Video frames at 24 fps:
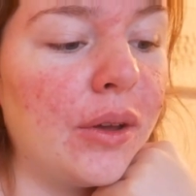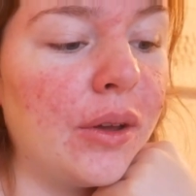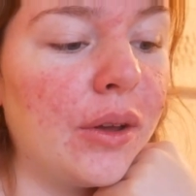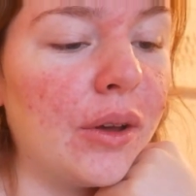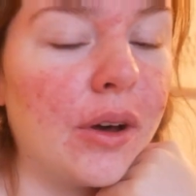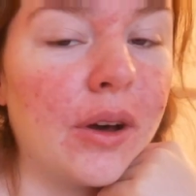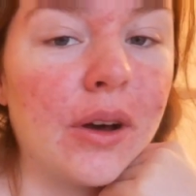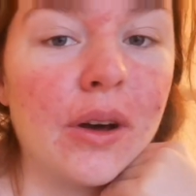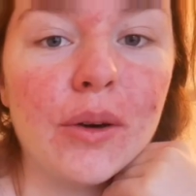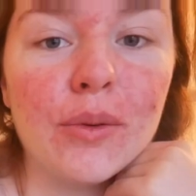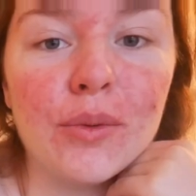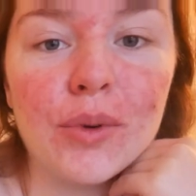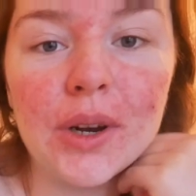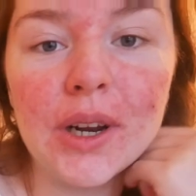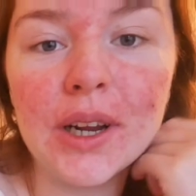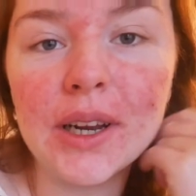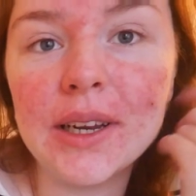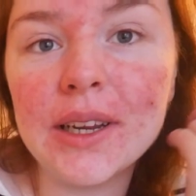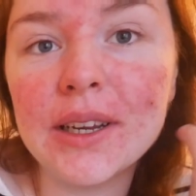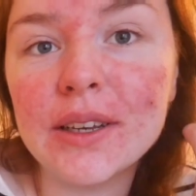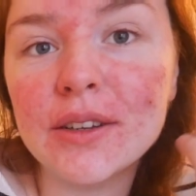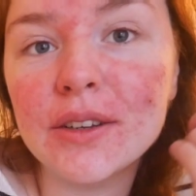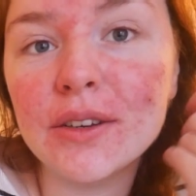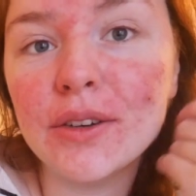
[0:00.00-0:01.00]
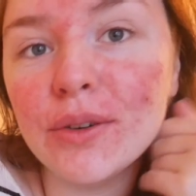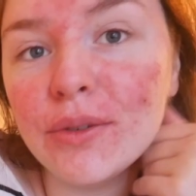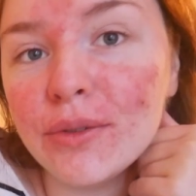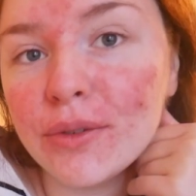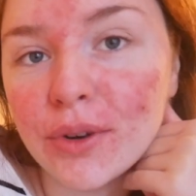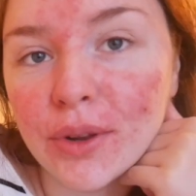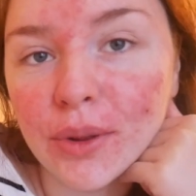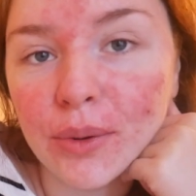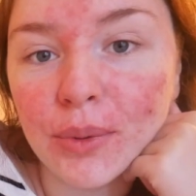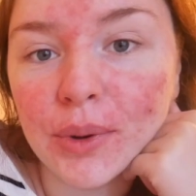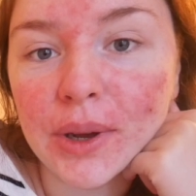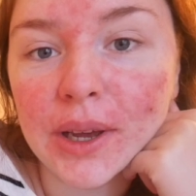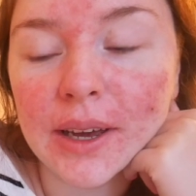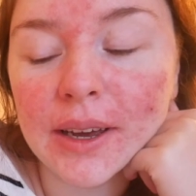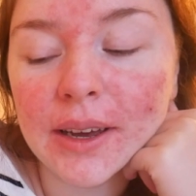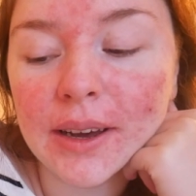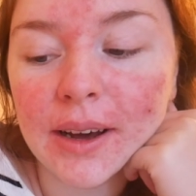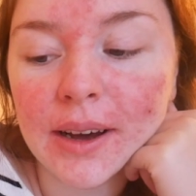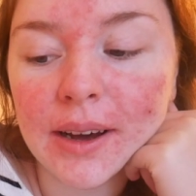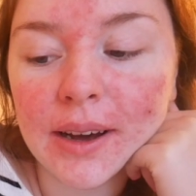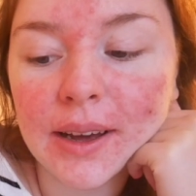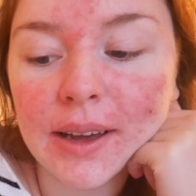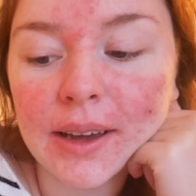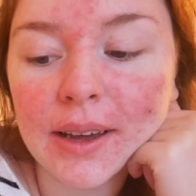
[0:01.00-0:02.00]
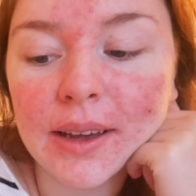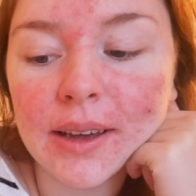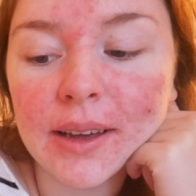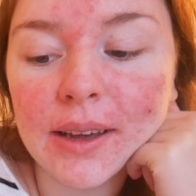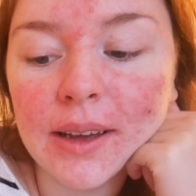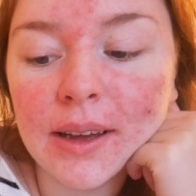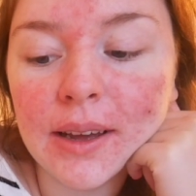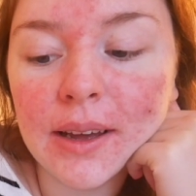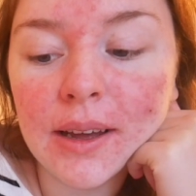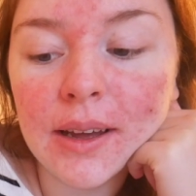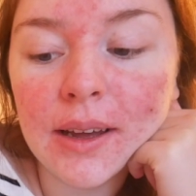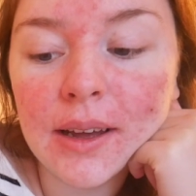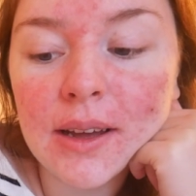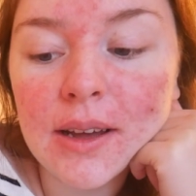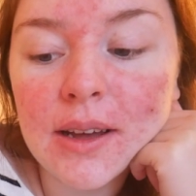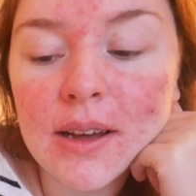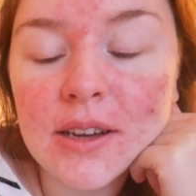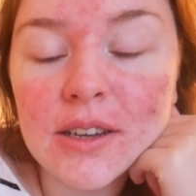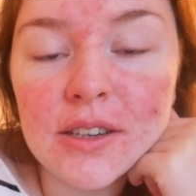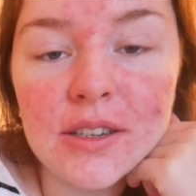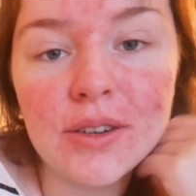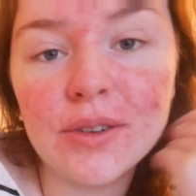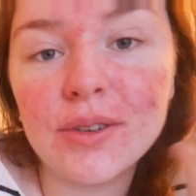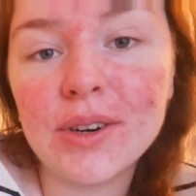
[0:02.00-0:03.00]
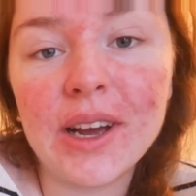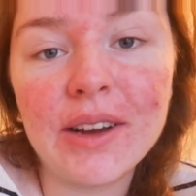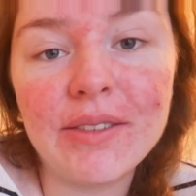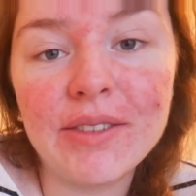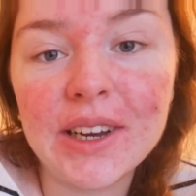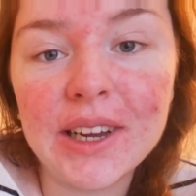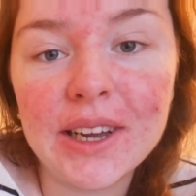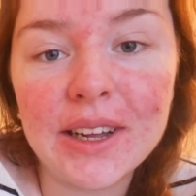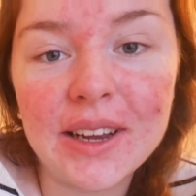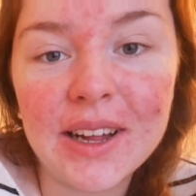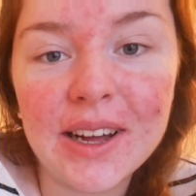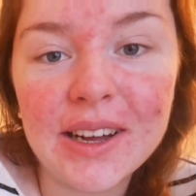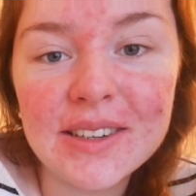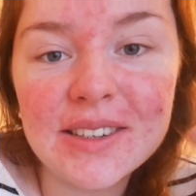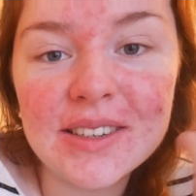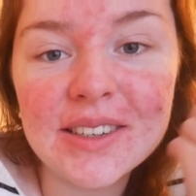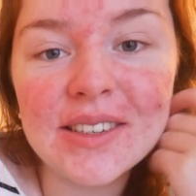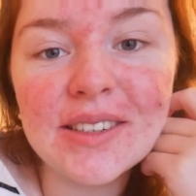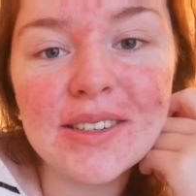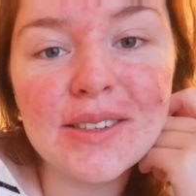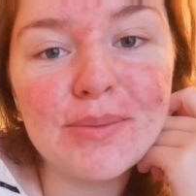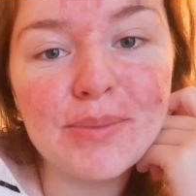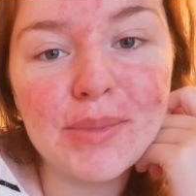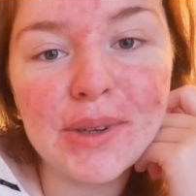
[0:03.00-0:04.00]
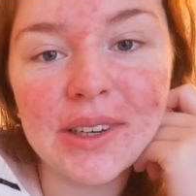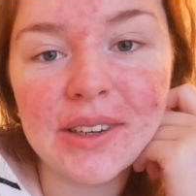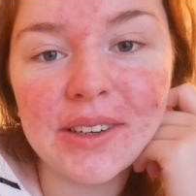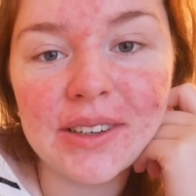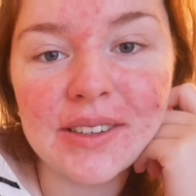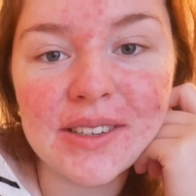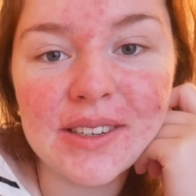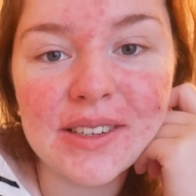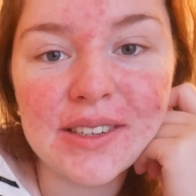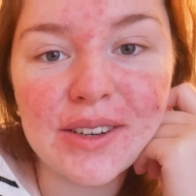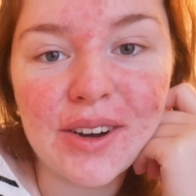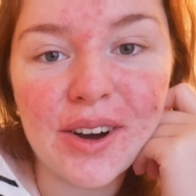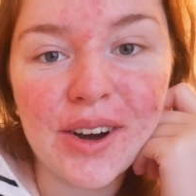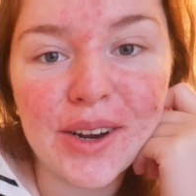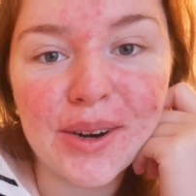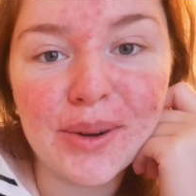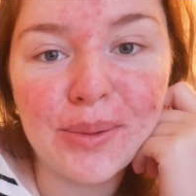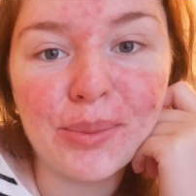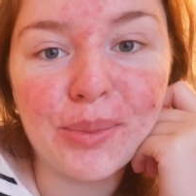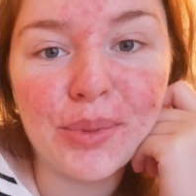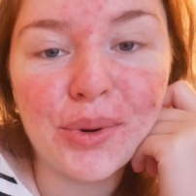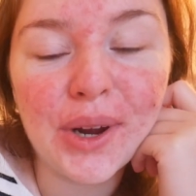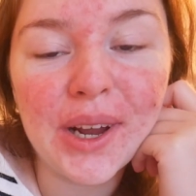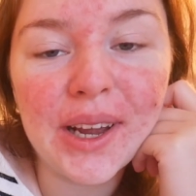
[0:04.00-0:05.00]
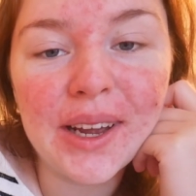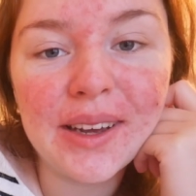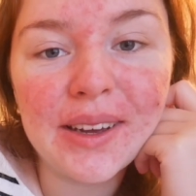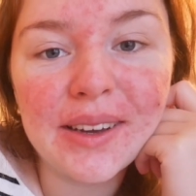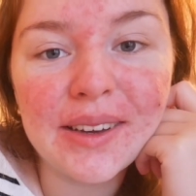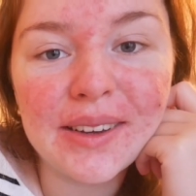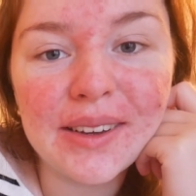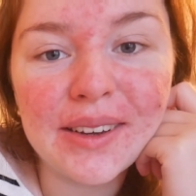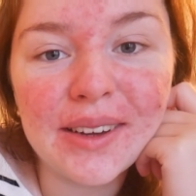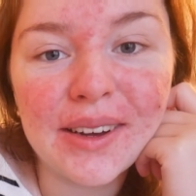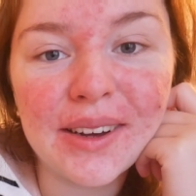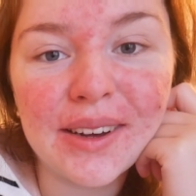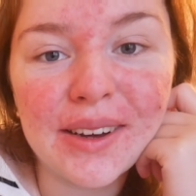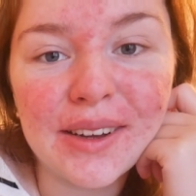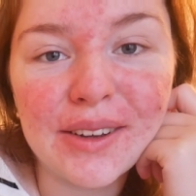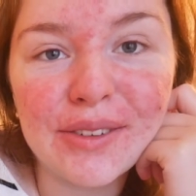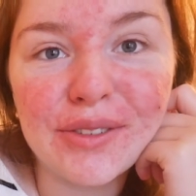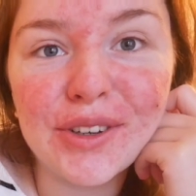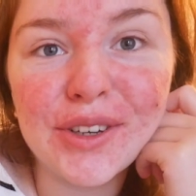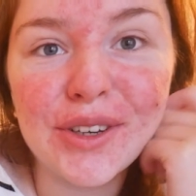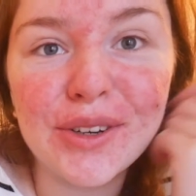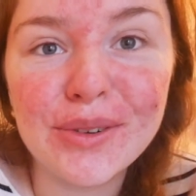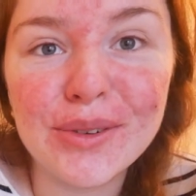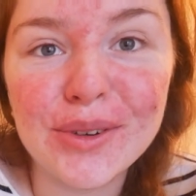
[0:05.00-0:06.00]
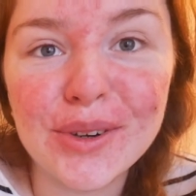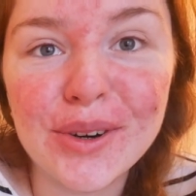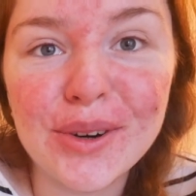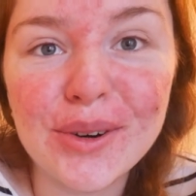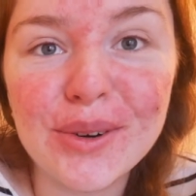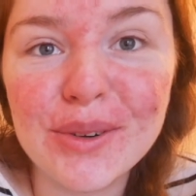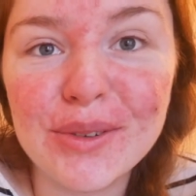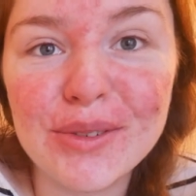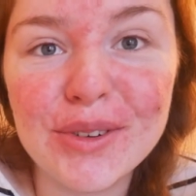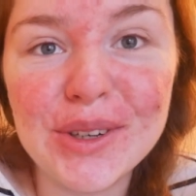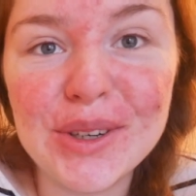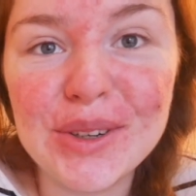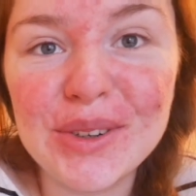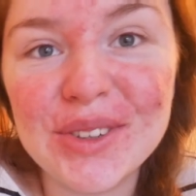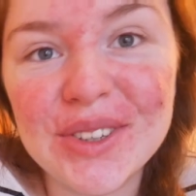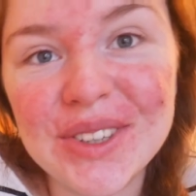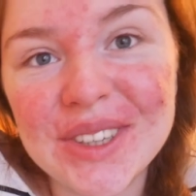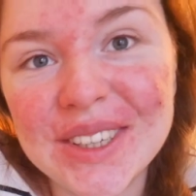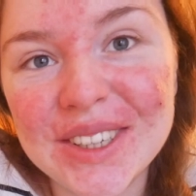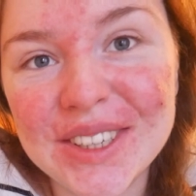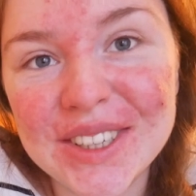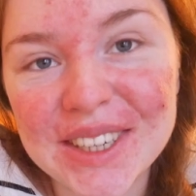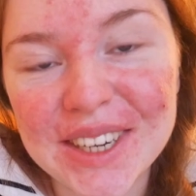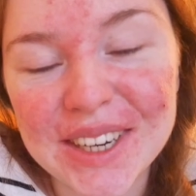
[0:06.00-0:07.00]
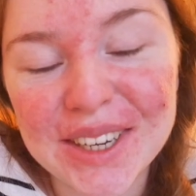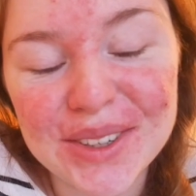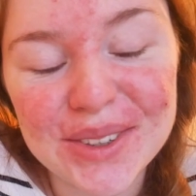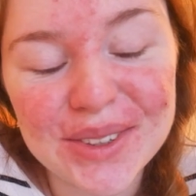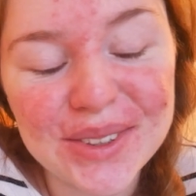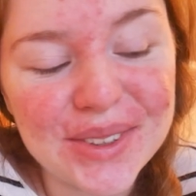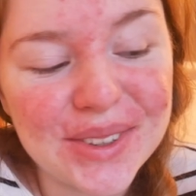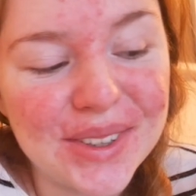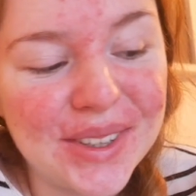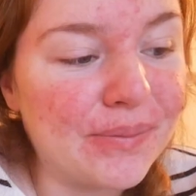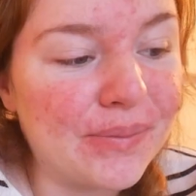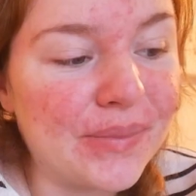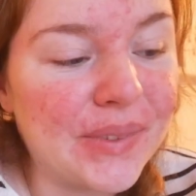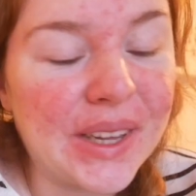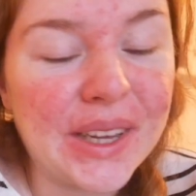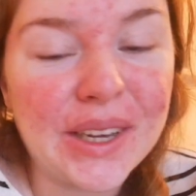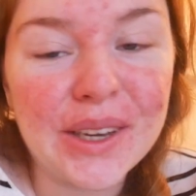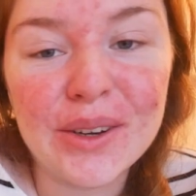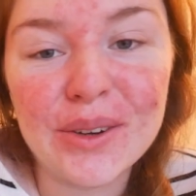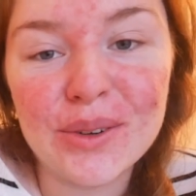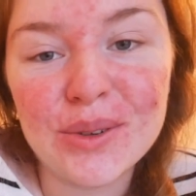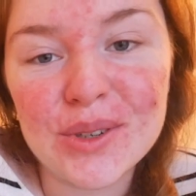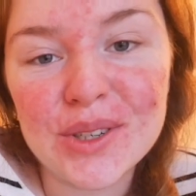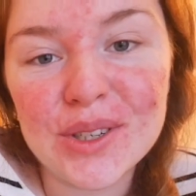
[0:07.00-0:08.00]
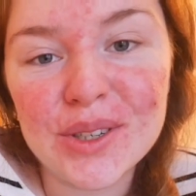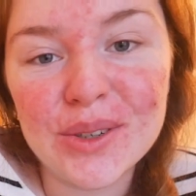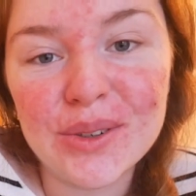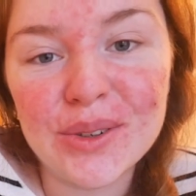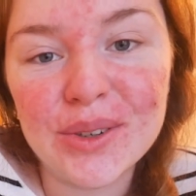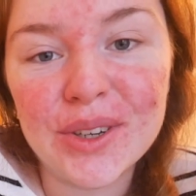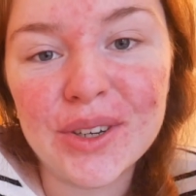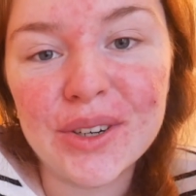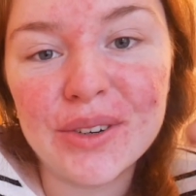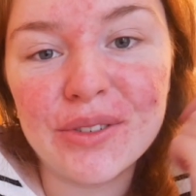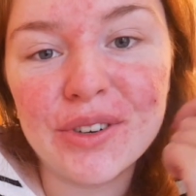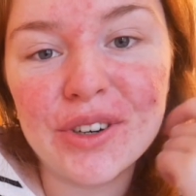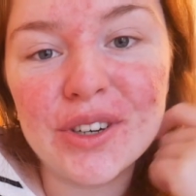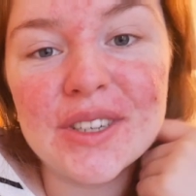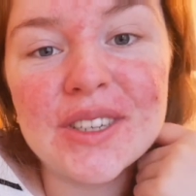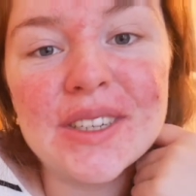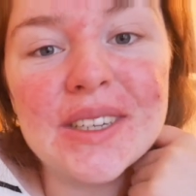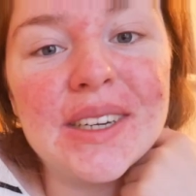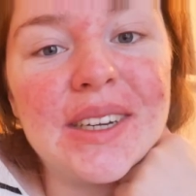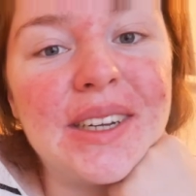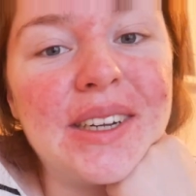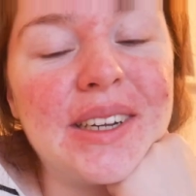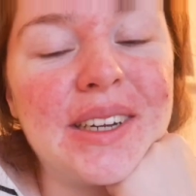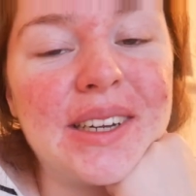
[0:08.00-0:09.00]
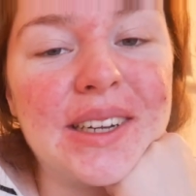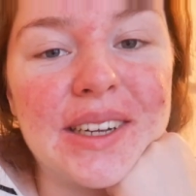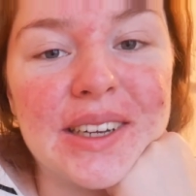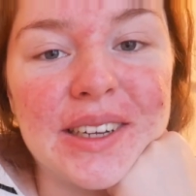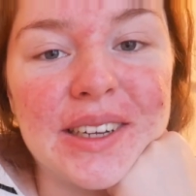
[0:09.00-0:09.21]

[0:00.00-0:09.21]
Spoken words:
what I need to do for the week. I don't have any classes because it's autumn break. If you don't know, if you're new to the channel, I go to university